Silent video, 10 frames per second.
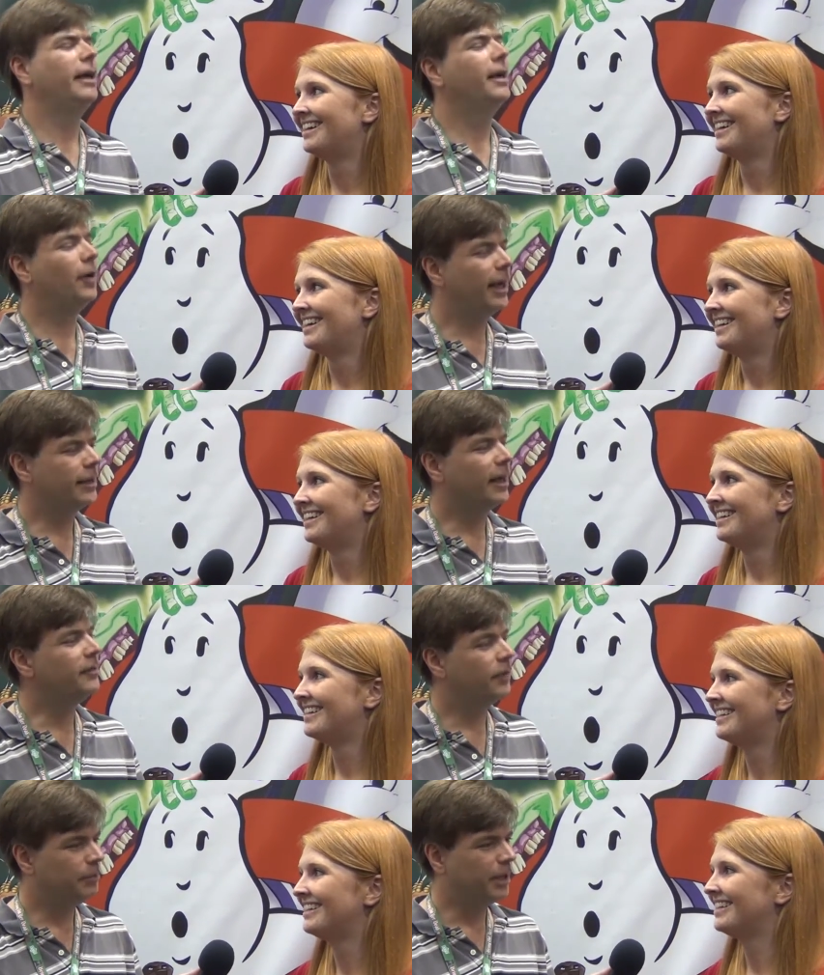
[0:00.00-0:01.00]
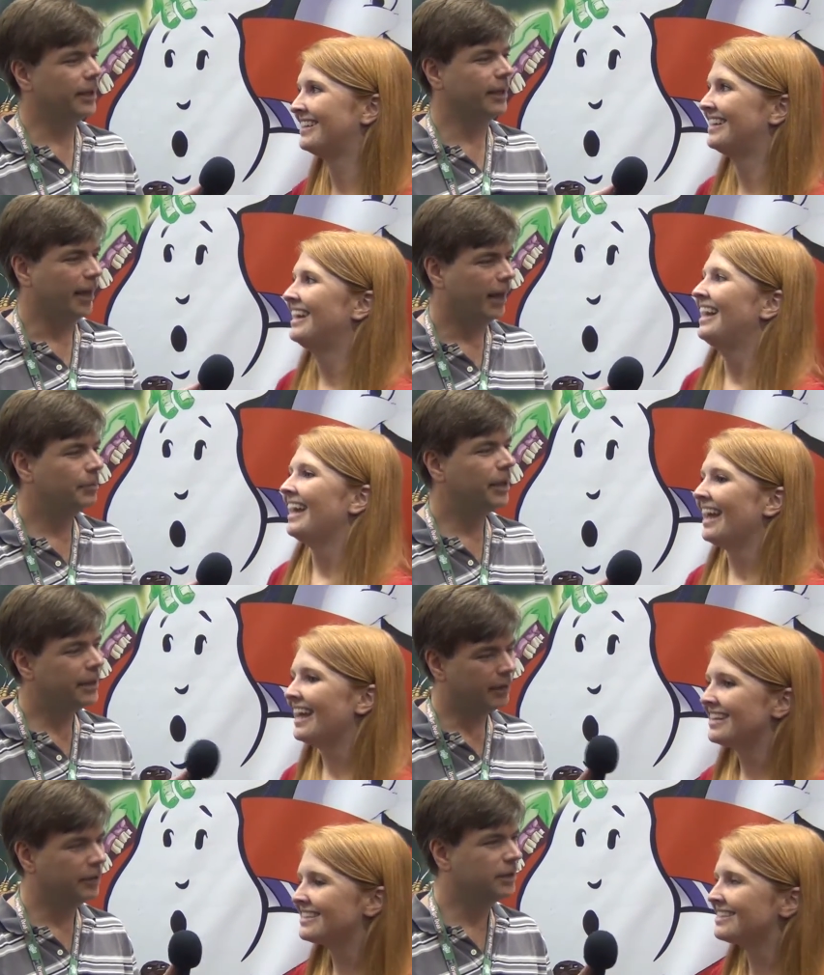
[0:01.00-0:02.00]
Speaker 1: you know, I had a lot of fun playing that. I
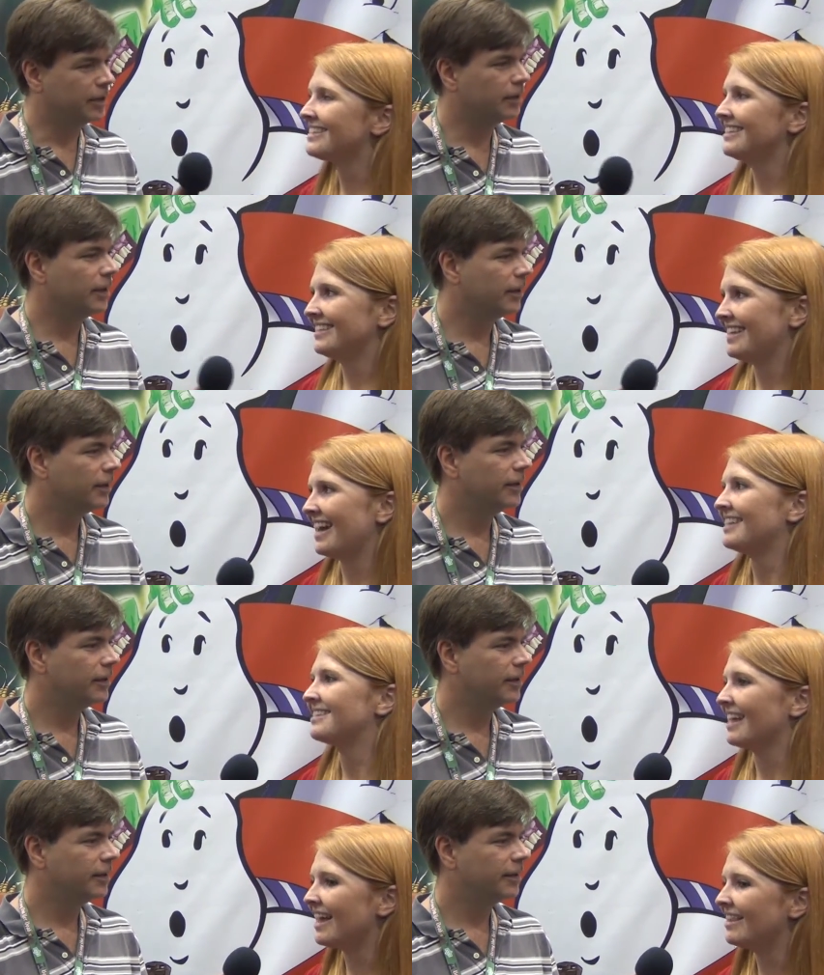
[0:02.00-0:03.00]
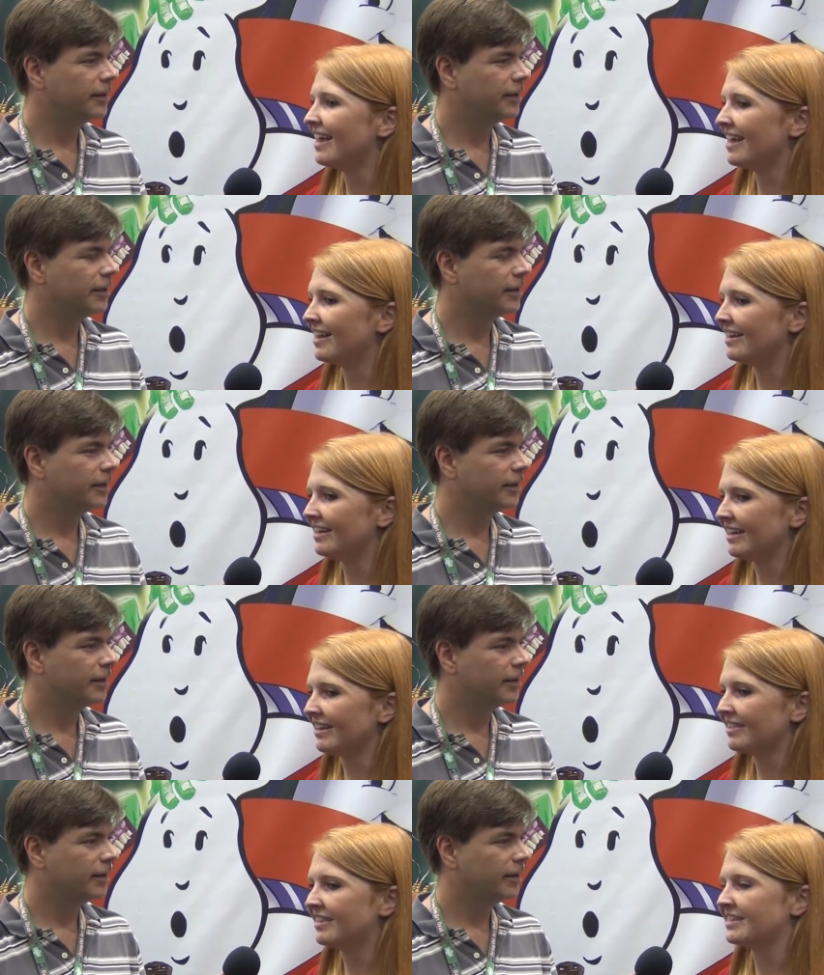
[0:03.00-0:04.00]
played it's, the original.
Speaker 2: Yes, and then
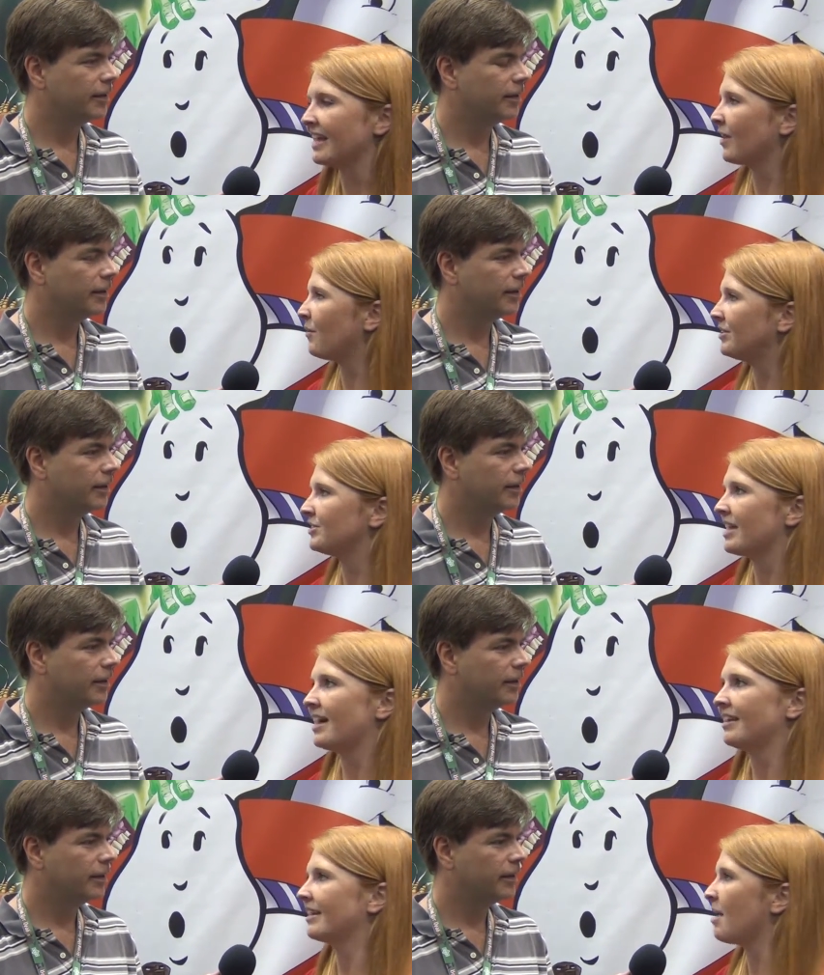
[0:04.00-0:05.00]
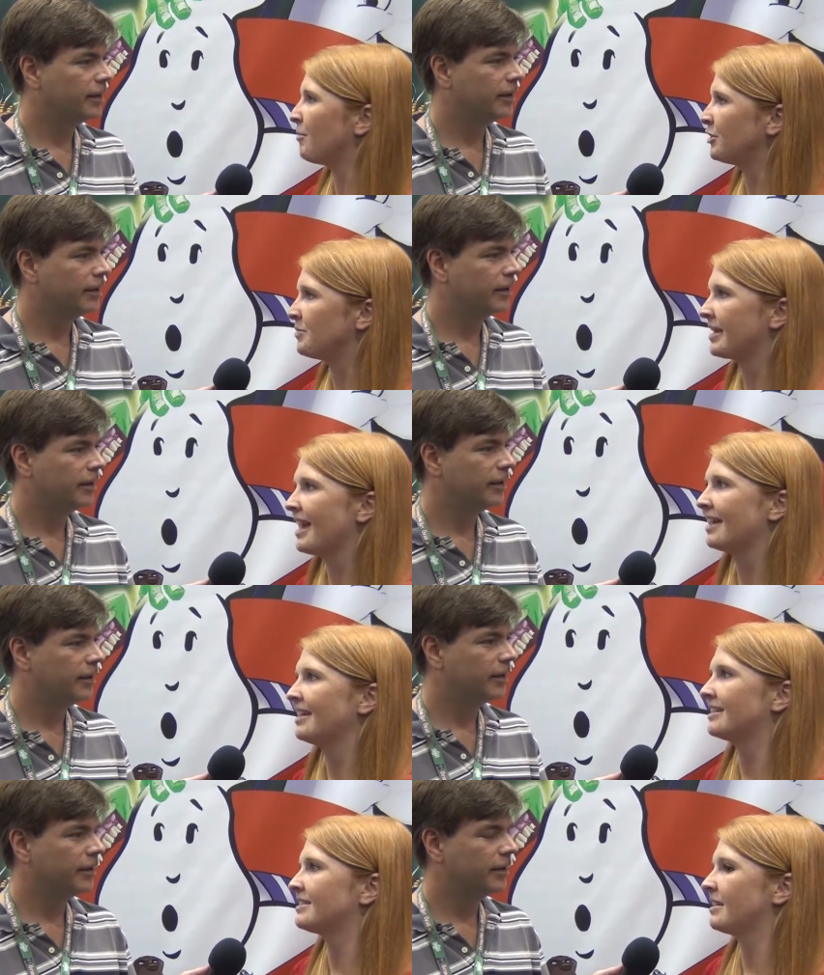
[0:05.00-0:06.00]
the second one just added a couple new
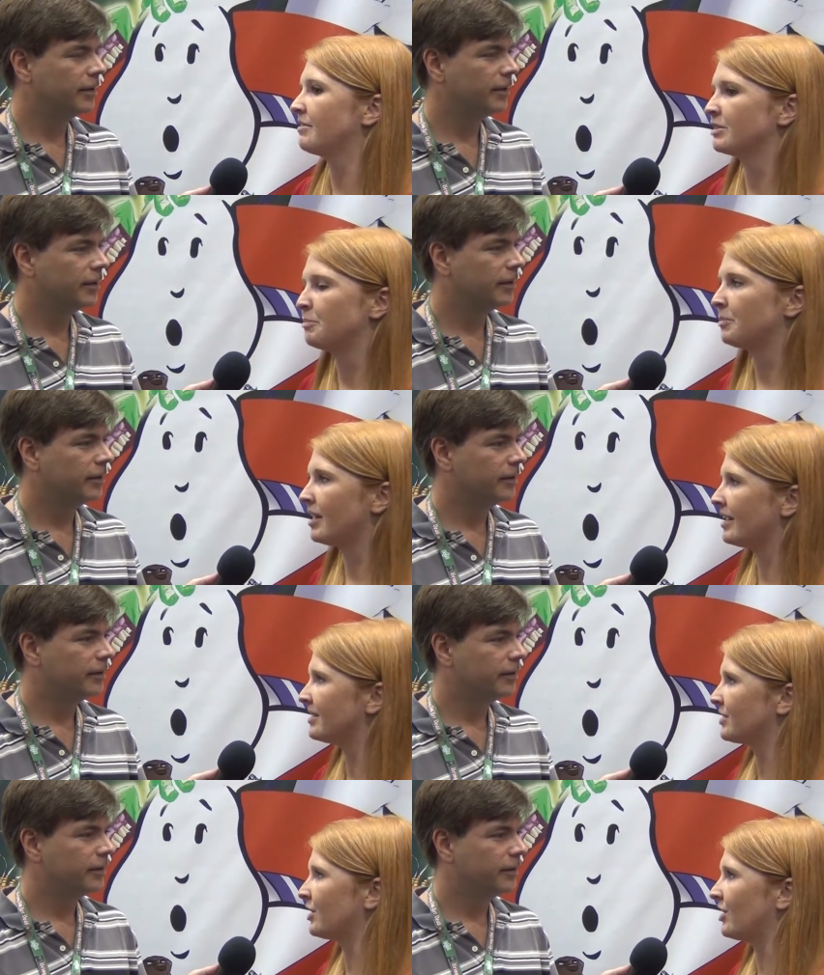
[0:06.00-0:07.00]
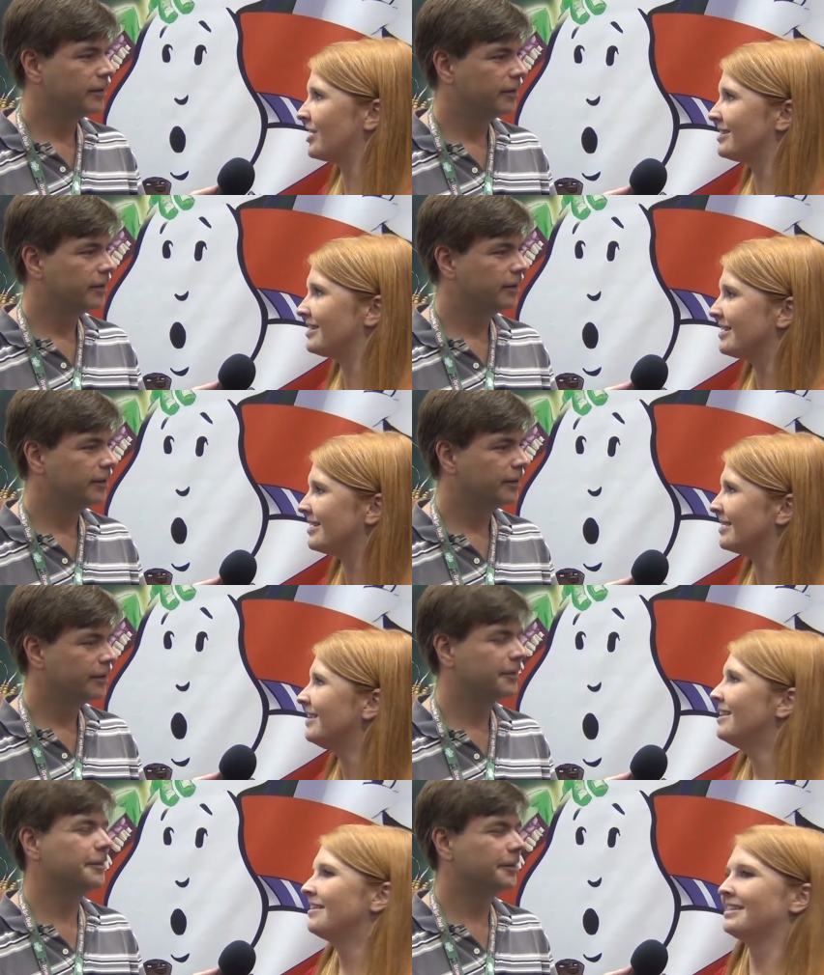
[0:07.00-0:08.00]
mechanics. There was blood as a currency. The